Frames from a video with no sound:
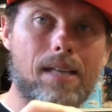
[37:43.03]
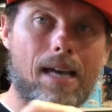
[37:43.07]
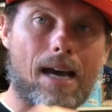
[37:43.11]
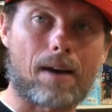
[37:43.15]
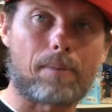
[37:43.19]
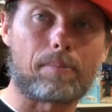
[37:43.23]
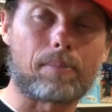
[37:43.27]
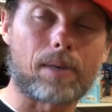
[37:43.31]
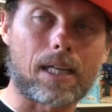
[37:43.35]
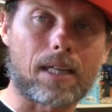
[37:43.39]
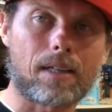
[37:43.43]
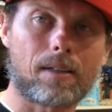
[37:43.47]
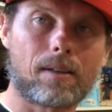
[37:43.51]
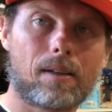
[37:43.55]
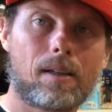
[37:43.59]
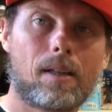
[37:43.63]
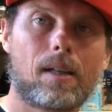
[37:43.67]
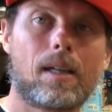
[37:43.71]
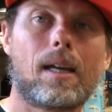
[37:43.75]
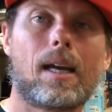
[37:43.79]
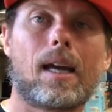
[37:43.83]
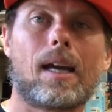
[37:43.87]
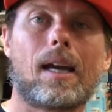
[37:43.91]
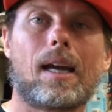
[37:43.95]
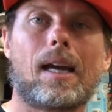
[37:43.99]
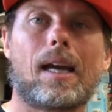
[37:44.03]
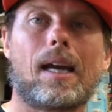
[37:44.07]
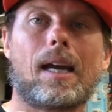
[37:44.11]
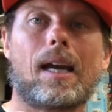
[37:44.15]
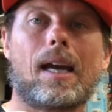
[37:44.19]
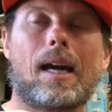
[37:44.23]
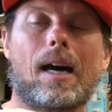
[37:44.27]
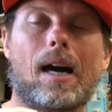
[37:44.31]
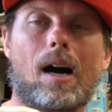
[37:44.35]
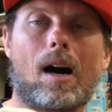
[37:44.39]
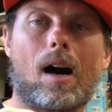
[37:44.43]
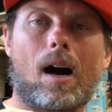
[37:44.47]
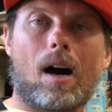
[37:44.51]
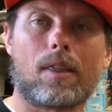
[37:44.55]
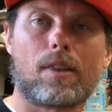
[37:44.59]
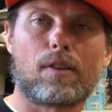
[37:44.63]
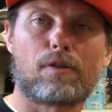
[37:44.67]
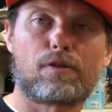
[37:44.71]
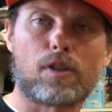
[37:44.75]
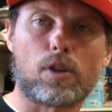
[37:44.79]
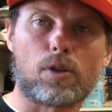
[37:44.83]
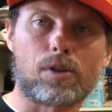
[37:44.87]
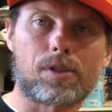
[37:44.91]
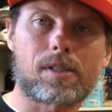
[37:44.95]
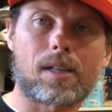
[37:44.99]
happening on the
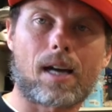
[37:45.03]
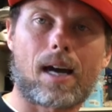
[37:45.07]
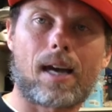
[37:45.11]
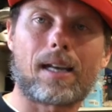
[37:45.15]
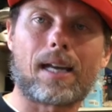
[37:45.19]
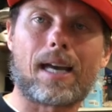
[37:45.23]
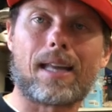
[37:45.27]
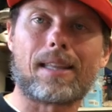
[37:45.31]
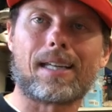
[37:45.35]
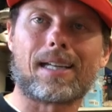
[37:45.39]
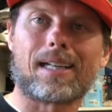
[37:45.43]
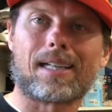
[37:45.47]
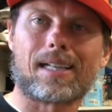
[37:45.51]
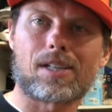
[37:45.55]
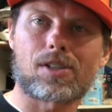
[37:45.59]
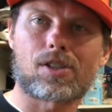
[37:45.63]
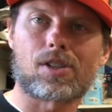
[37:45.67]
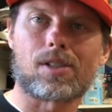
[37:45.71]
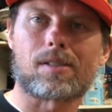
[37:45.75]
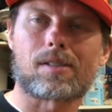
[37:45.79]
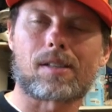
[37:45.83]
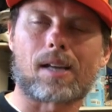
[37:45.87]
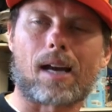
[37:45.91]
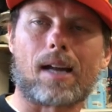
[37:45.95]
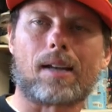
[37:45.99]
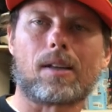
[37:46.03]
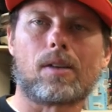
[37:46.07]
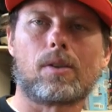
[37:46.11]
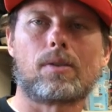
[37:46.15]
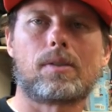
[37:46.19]
fuel side and the ignition side.